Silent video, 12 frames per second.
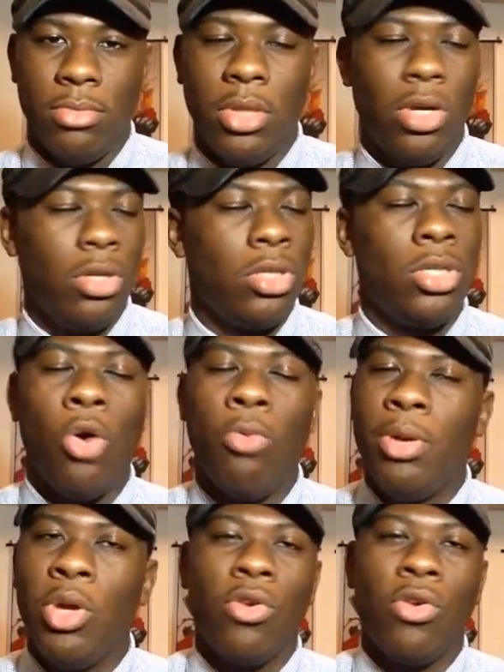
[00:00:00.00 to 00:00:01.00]
Look so
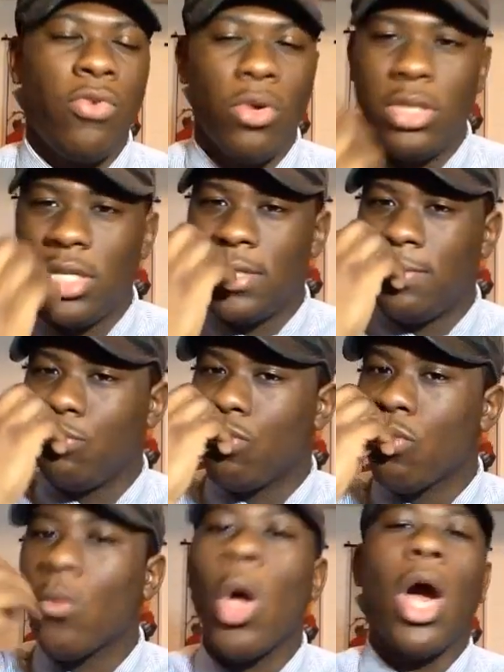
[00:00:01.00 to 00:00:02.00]
beautiful, just
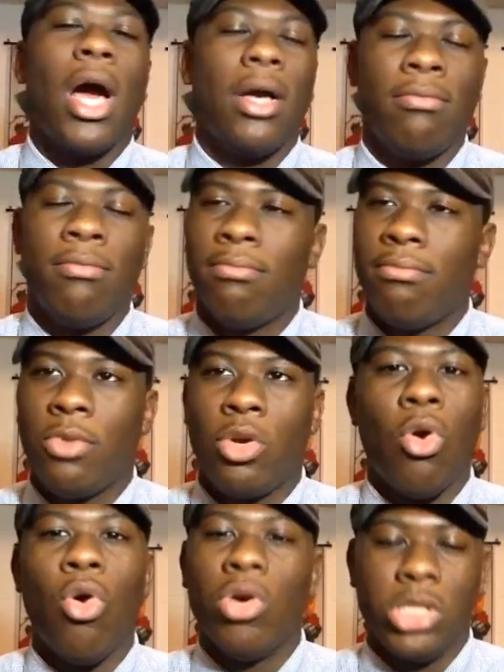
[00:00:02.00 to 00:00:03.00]
mwah,
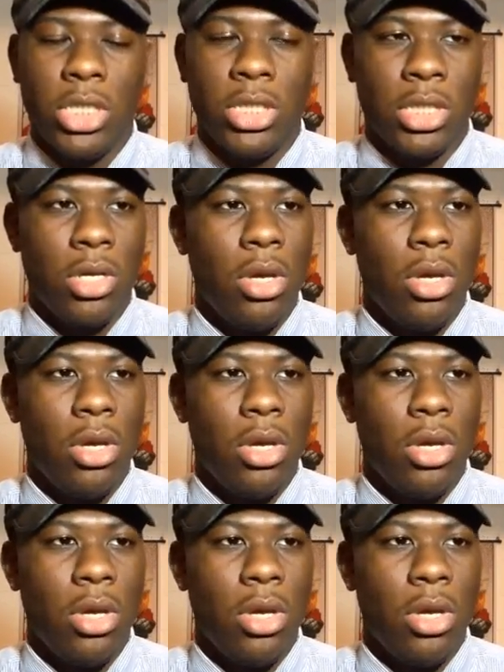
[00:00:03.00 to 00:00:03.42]
gorgeous.